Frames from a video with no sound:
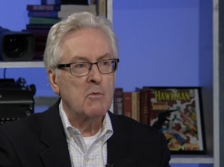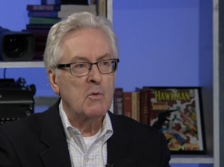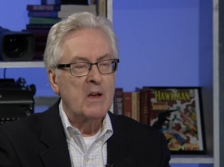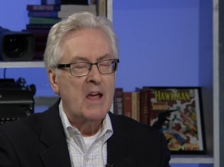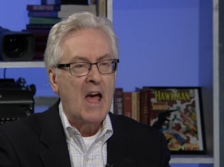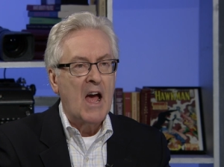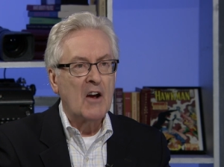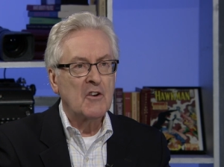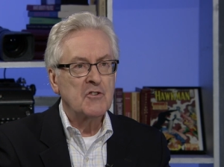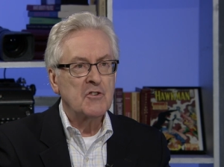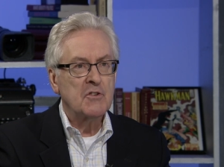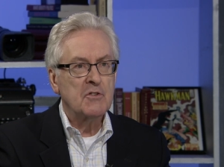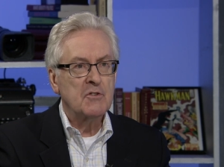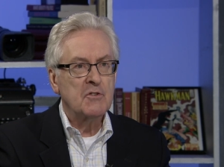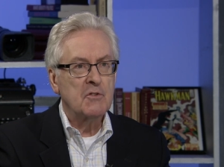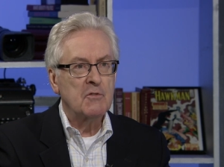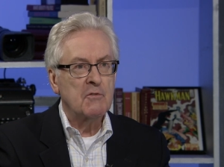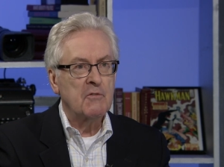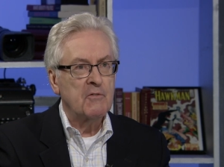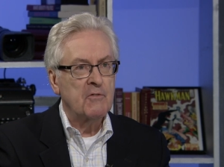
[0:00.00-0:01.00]
reaction
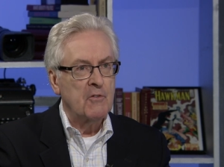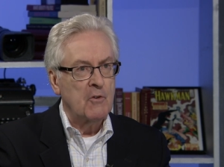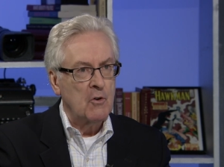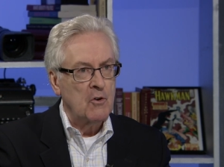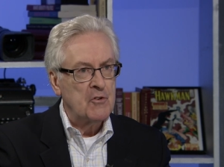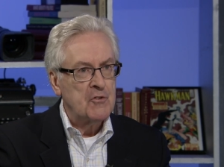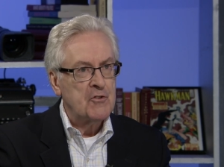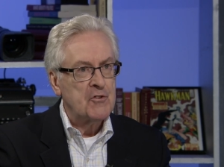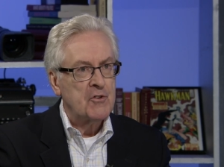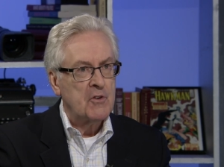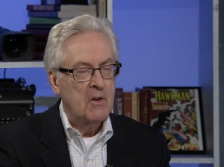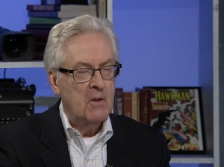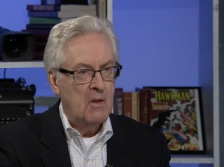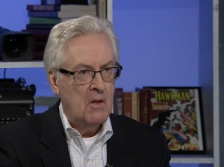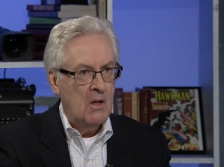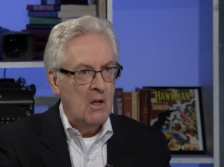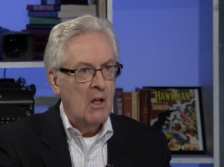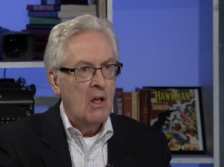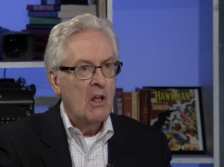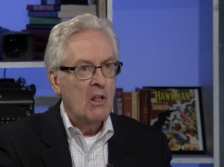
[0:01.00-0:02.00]
to first
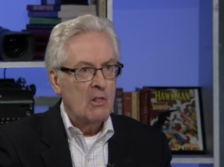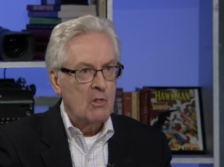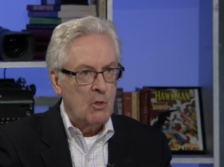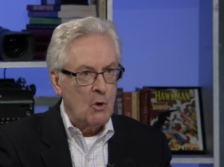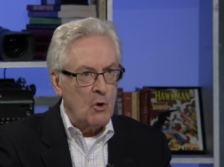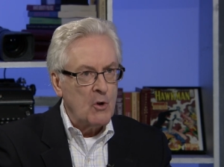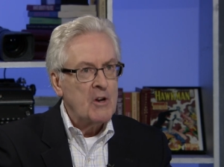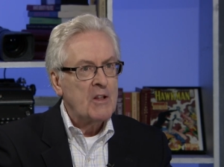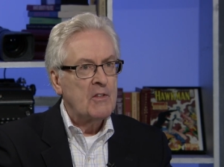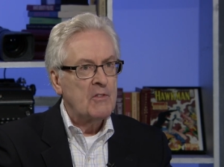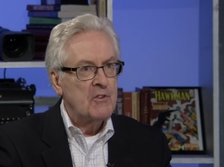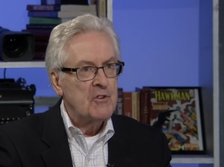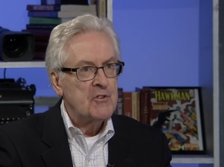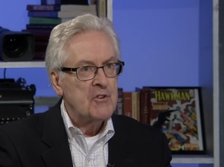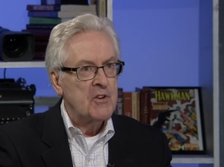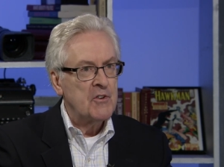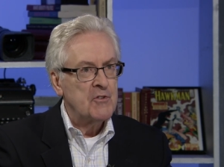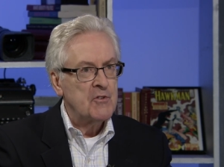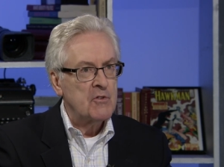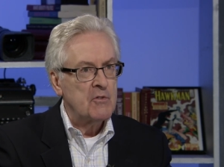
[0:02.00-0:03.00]
learning
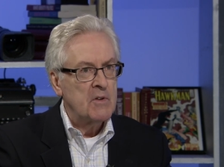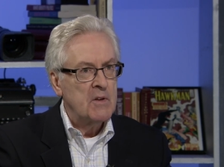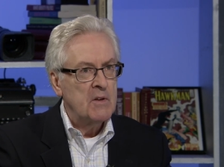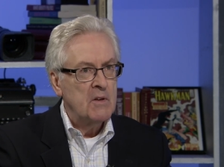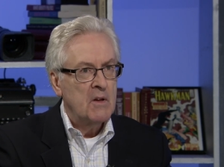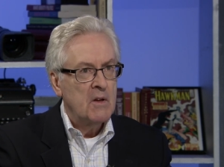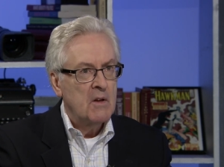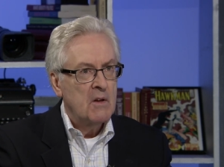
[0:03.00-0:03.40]
this history?